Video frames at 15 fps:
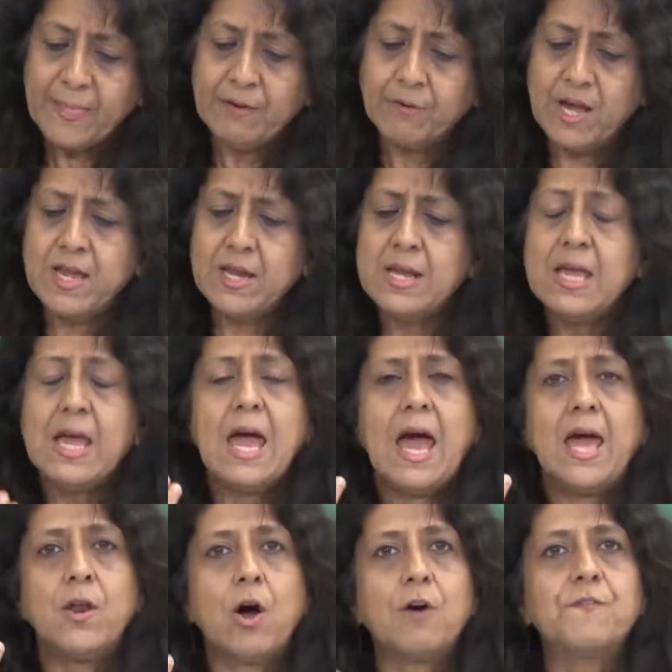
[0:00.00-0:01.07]
right?
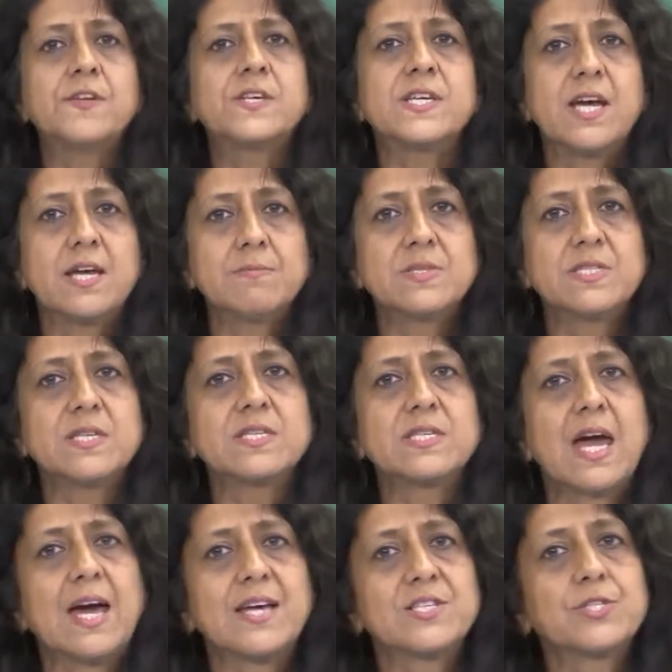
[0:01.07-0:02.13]
And oftentimes this
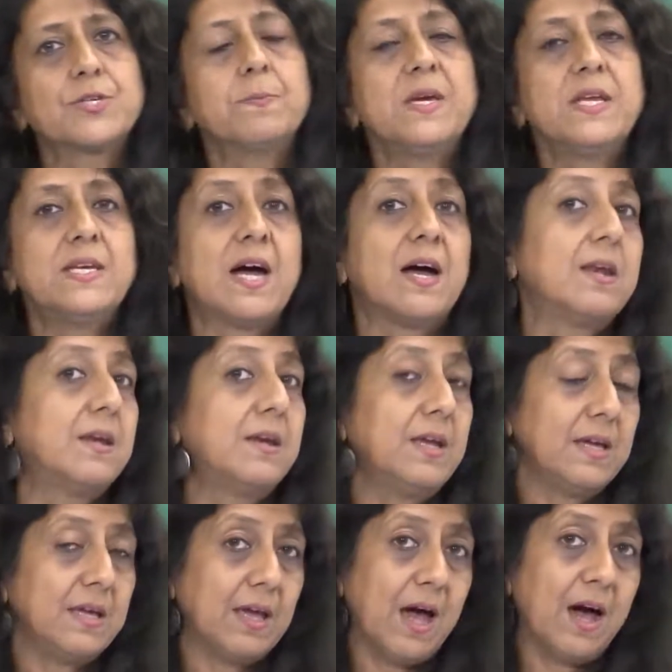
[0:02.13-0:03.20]
has to be done
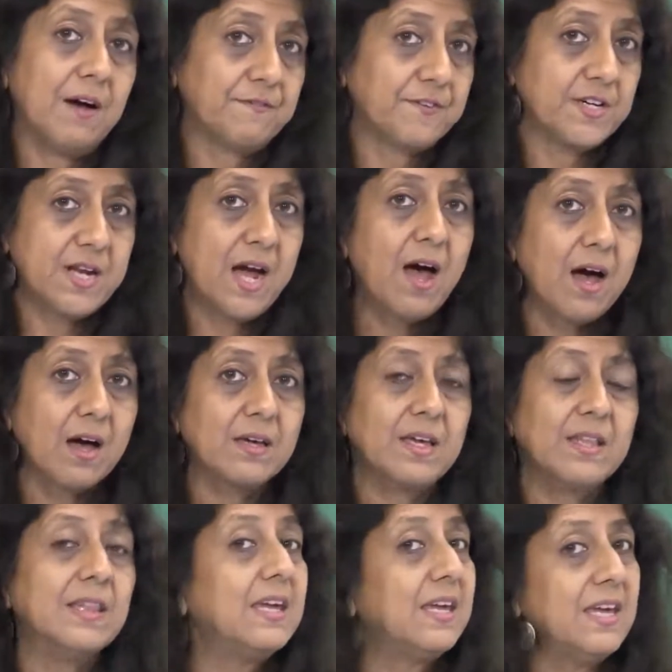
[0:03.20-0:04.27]
after dark,
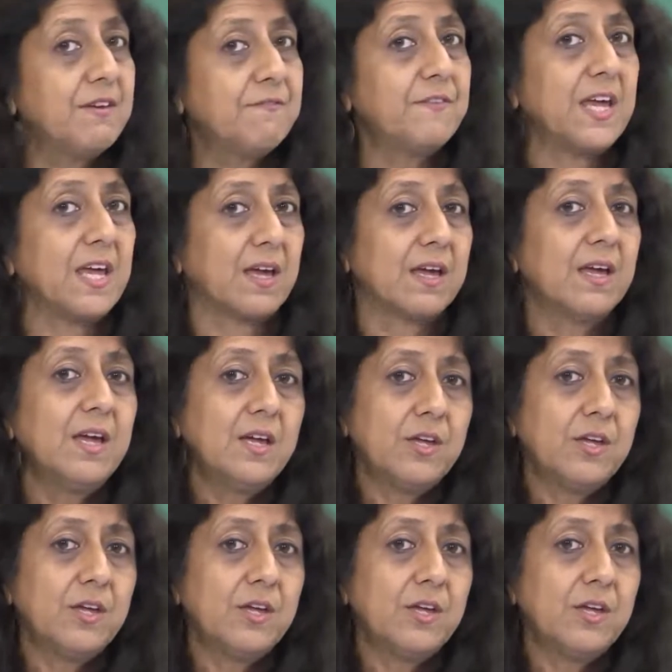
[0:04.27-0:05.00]
in the evening.